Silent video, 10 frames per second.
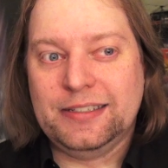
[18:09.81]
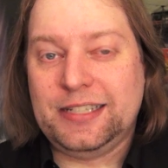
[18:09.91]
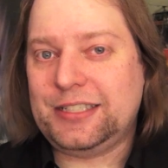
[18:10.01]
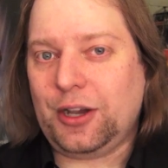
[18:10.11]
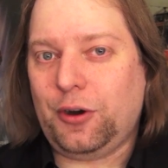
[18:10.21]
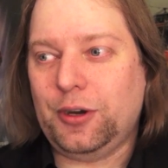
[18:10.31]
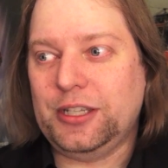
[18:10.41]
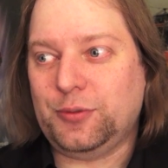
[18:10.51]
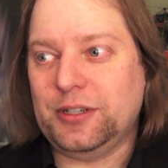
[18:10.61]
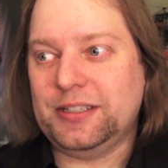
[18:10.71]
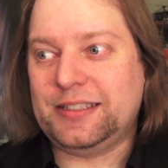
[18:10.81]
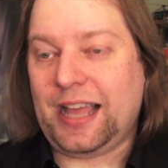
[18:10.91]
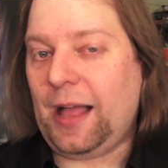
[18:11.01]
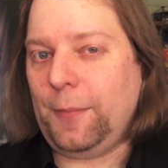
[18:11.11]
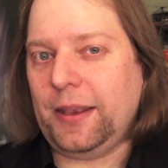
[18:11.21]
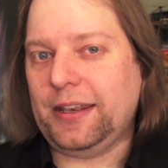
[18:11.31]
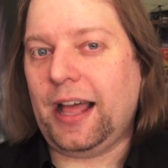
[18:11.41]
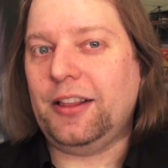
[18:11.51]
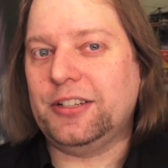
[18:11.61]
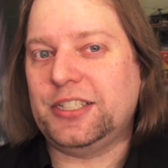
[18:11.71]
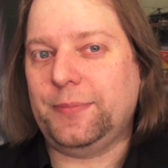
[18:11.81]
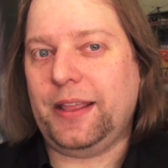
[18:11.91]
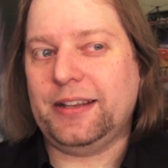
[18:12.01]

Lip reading: just always was common knowledge to me.